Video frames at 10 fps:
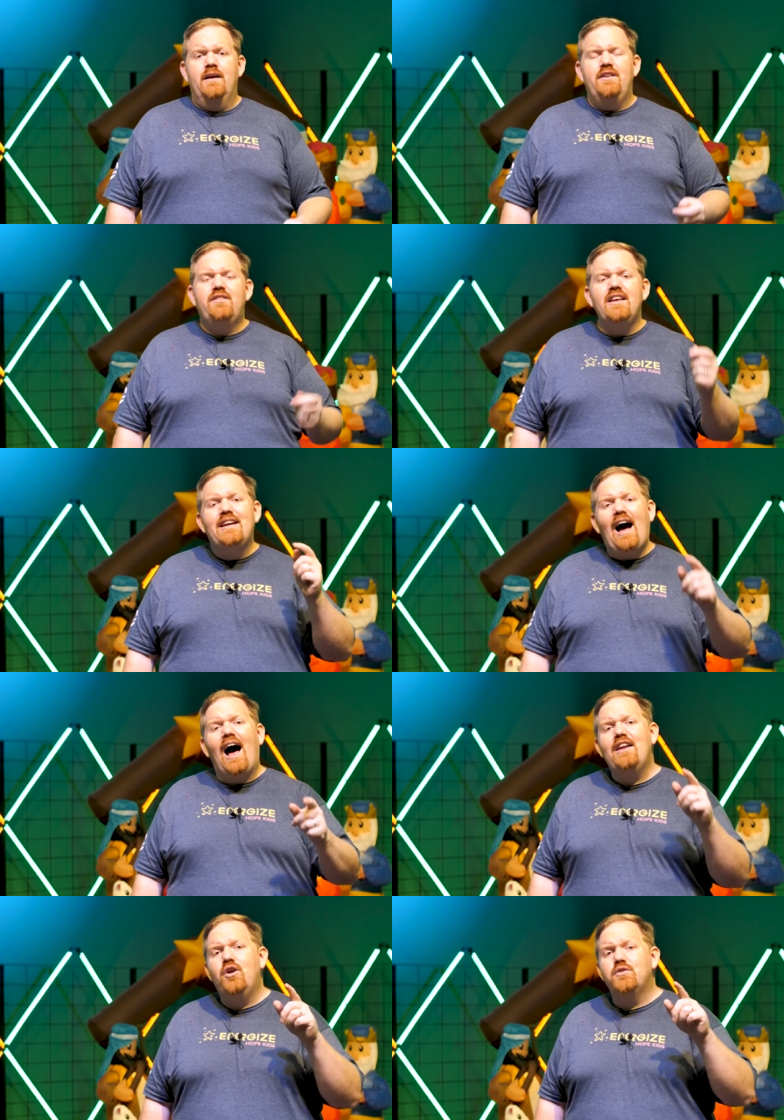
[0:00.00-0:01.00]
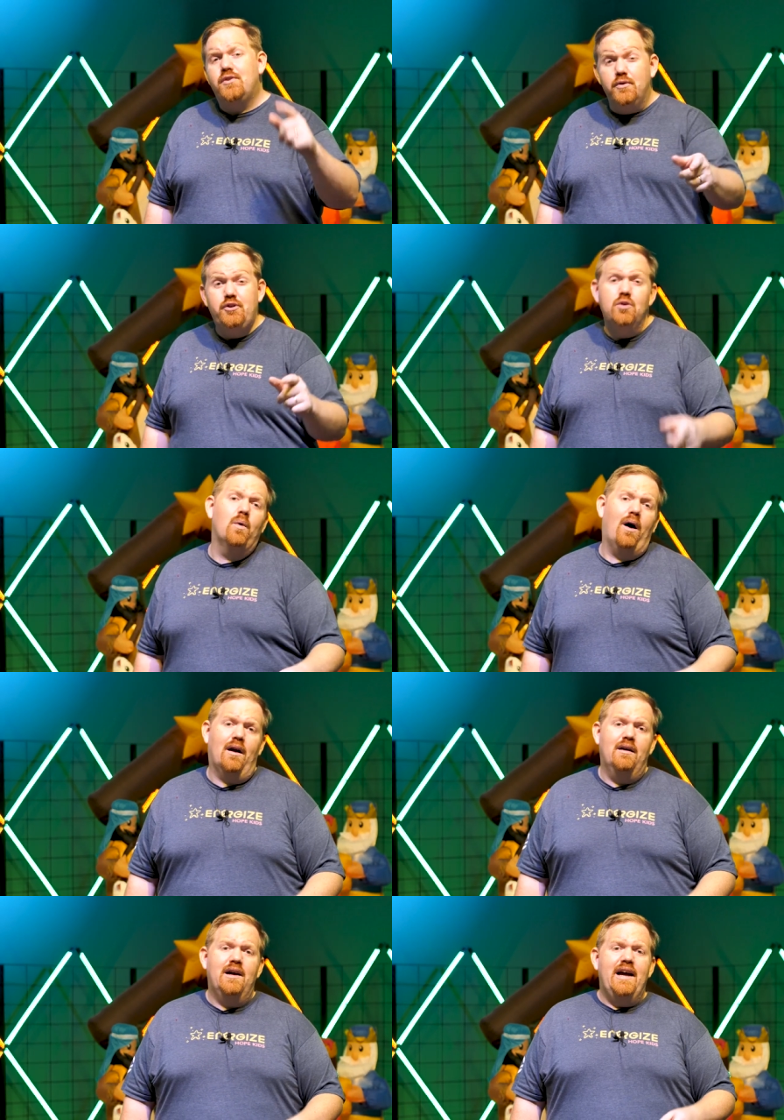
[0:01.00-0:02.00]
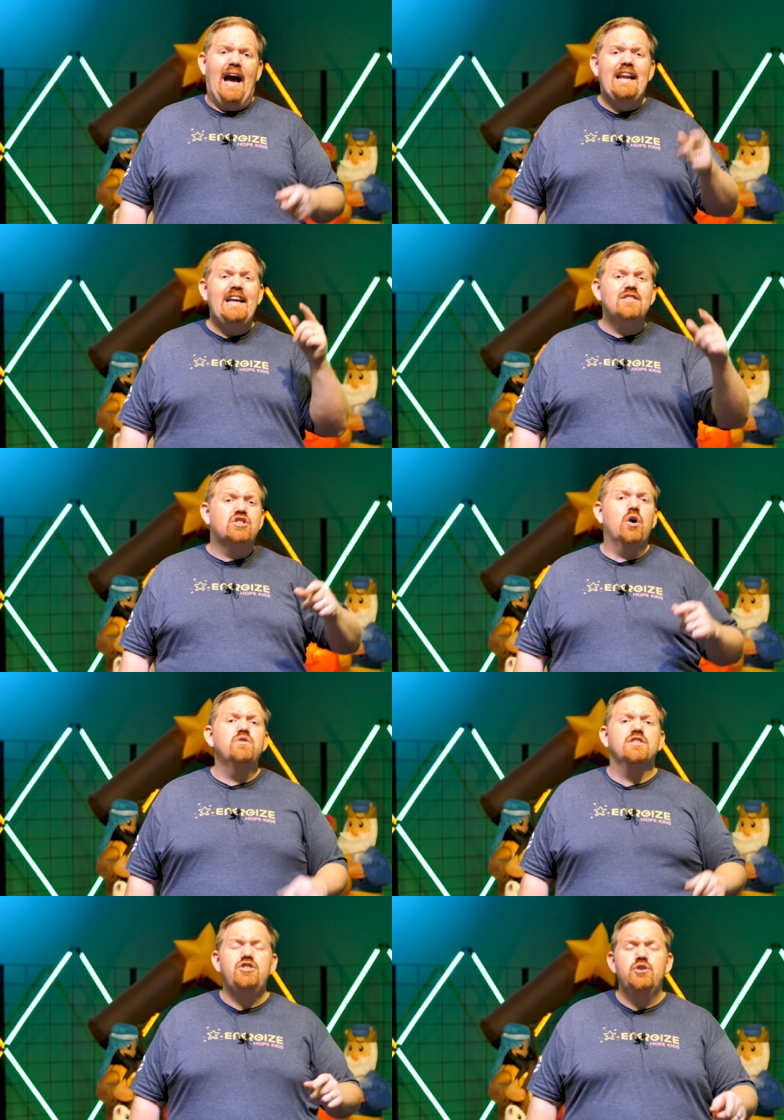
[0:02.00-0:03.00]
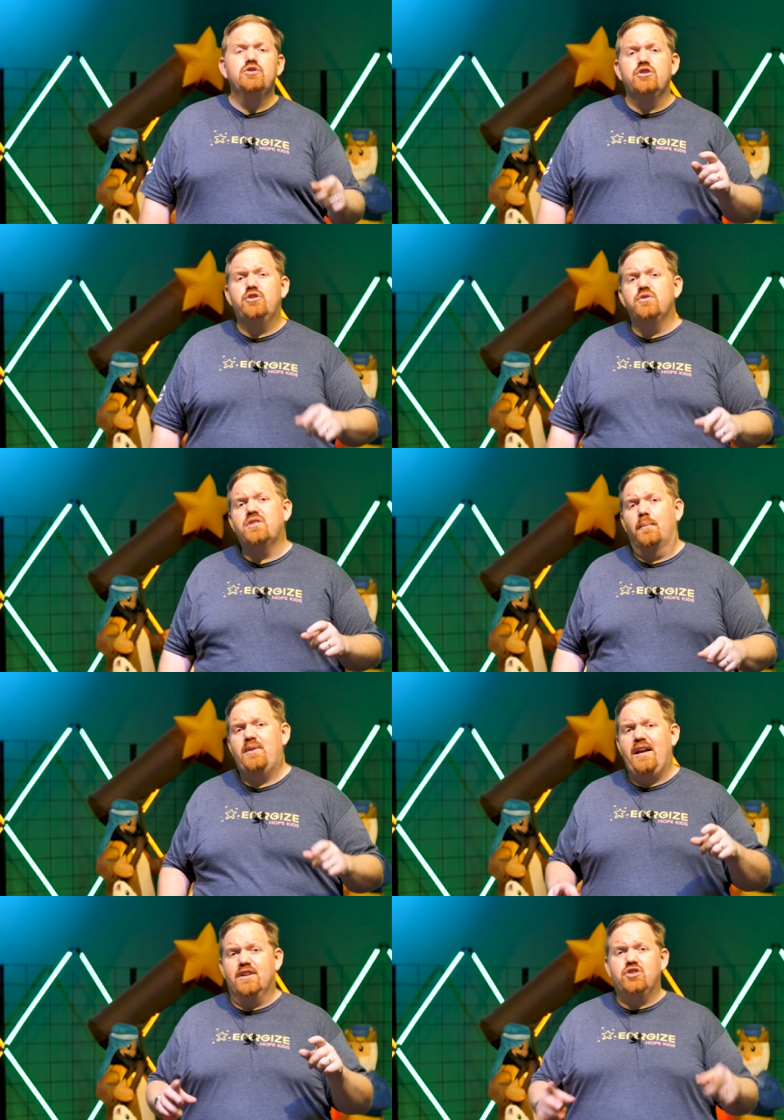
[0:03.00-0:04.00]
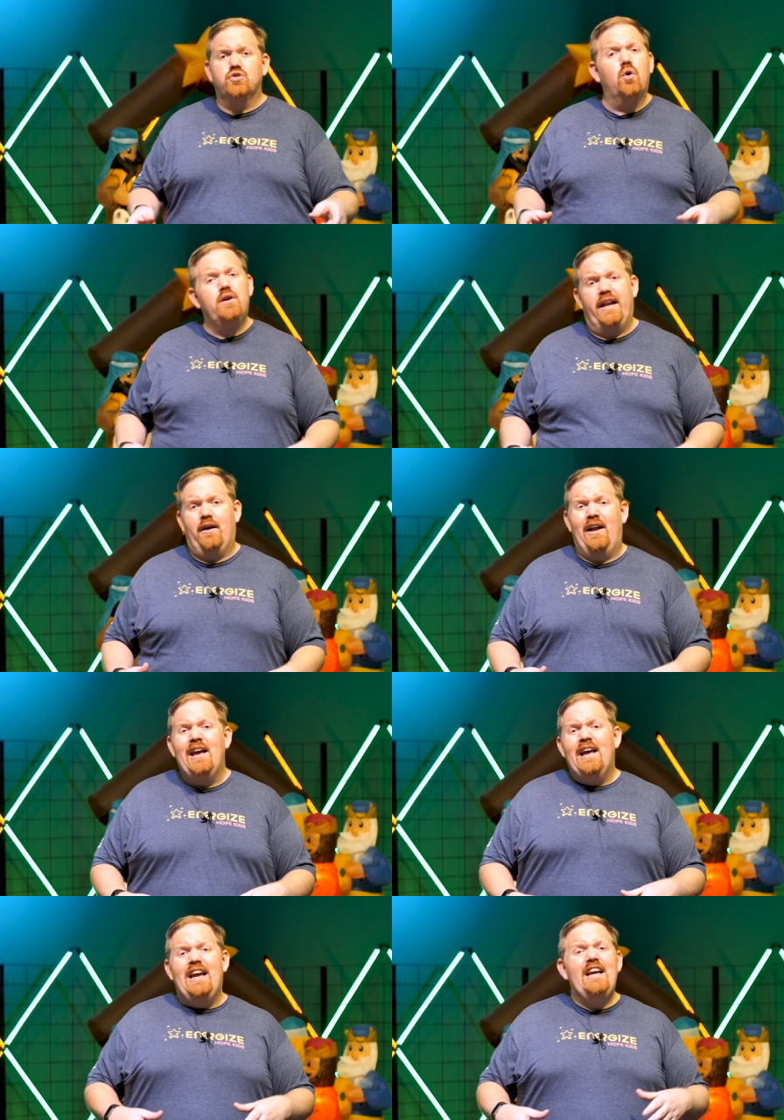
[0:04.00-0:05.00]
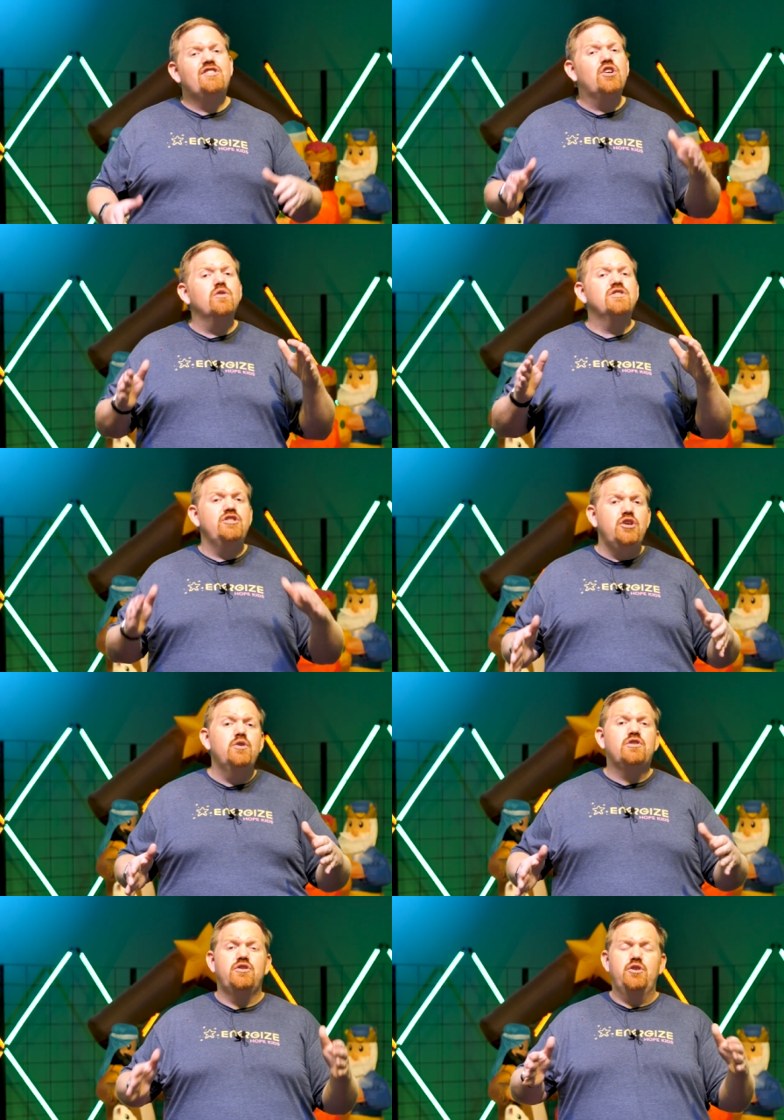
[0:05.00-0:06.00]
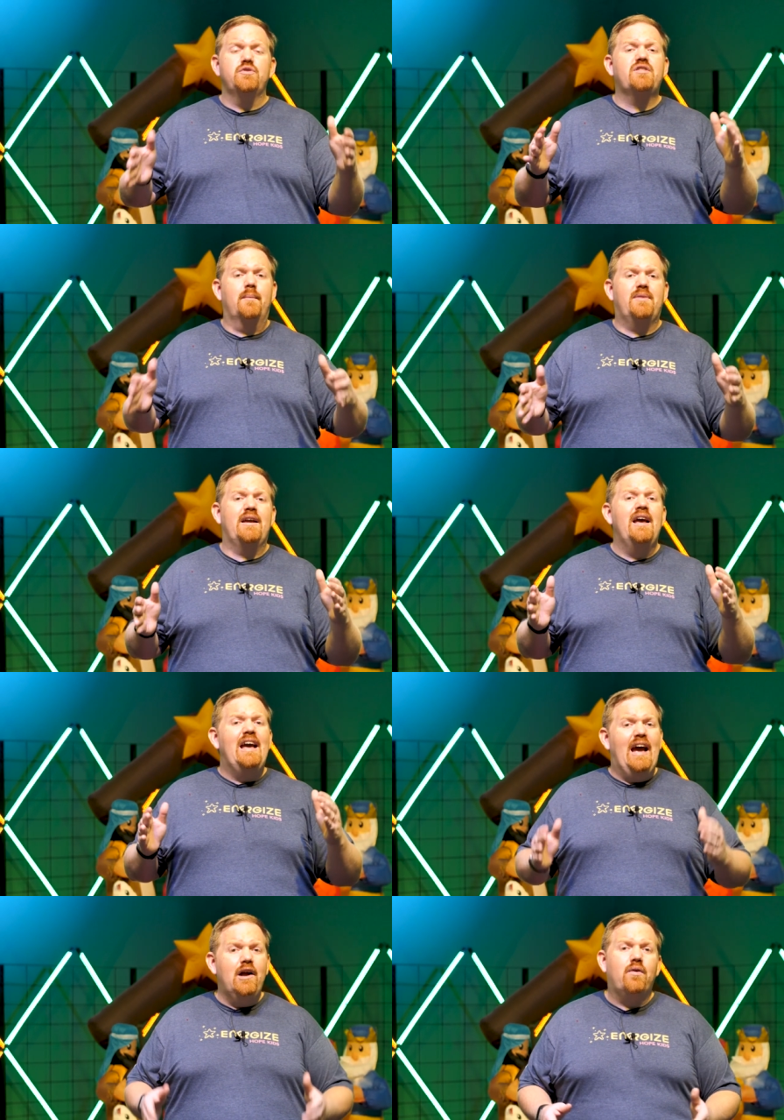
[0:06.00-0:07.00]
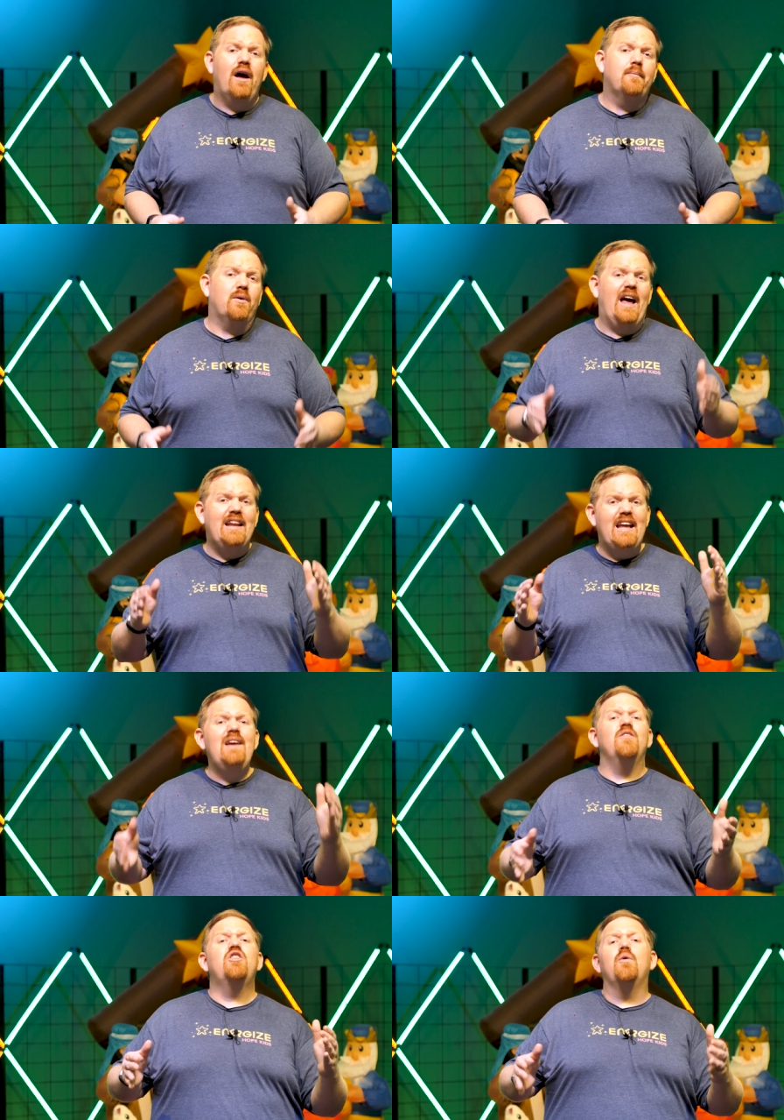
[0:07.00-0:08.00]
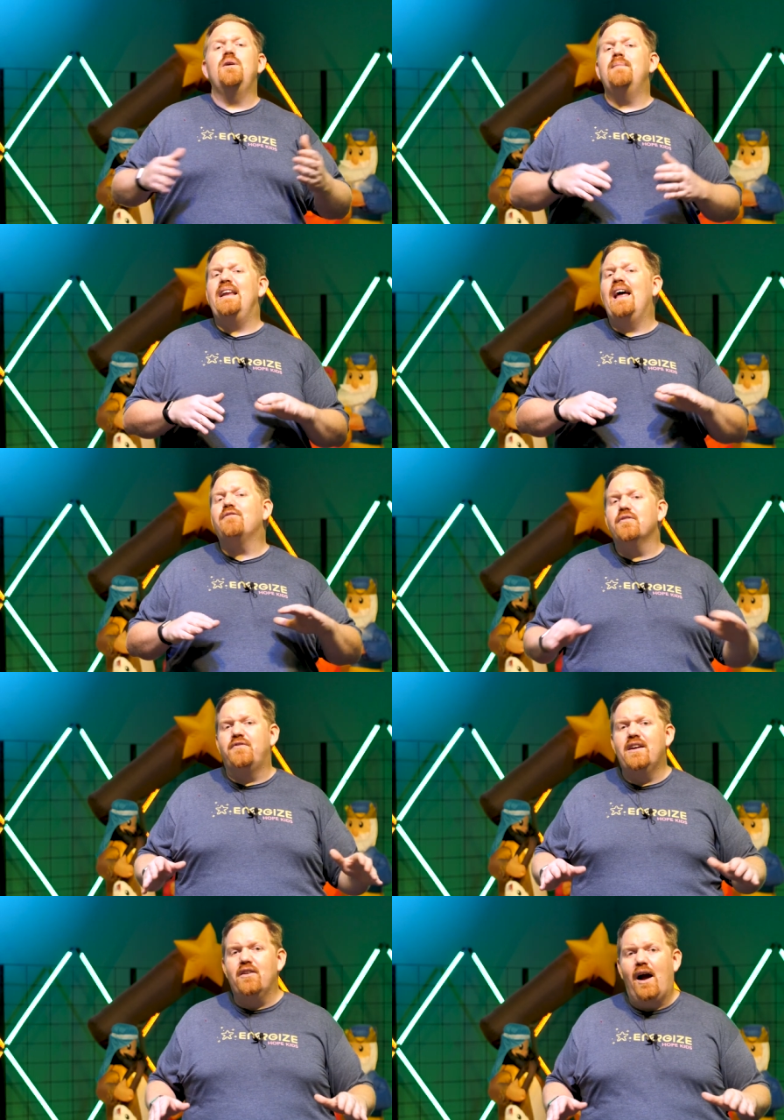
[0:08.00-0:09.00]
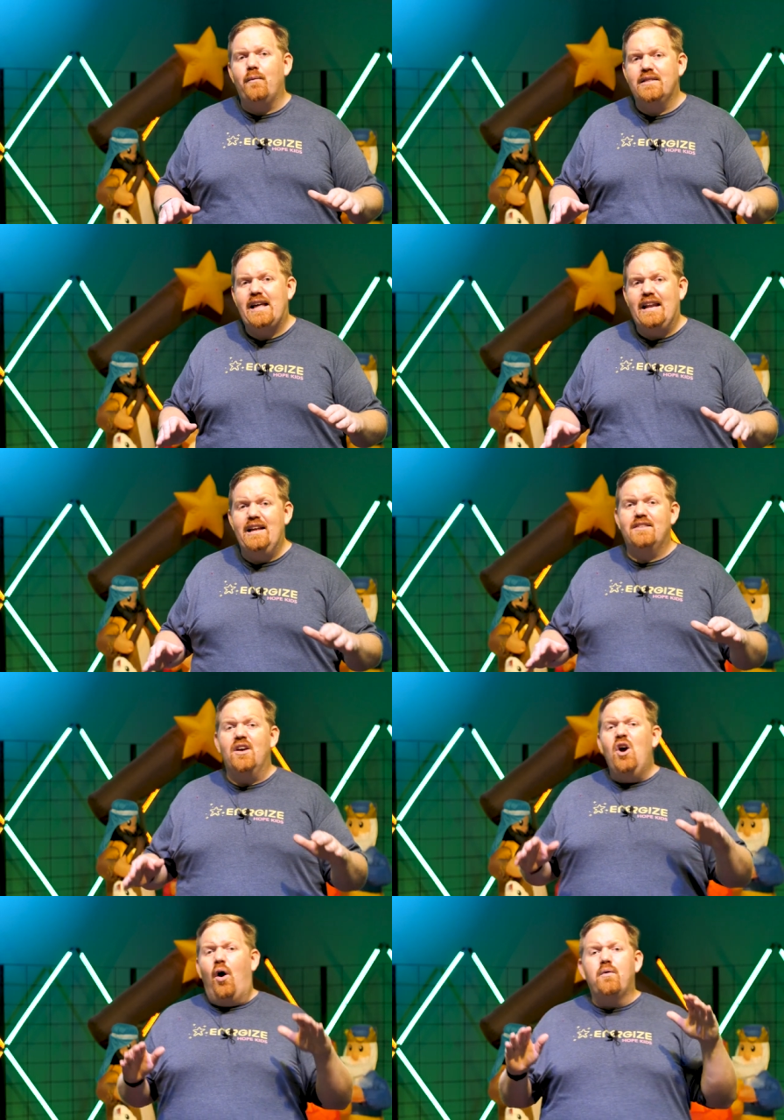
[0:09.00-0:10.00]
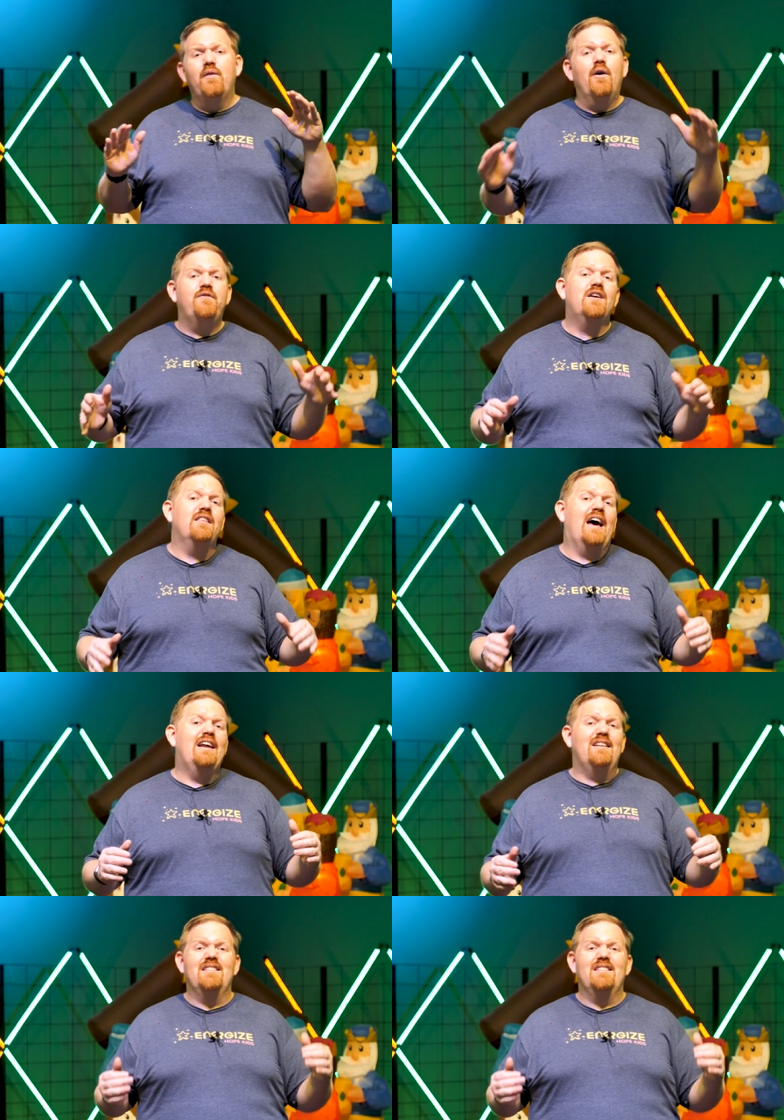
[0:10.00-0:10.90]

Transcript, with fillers: You see, God knows who you are. And He's chosen you to do something extraordinary. He's chosen you to do something incredible. And even though we may never figure out what that is, or we won't figure out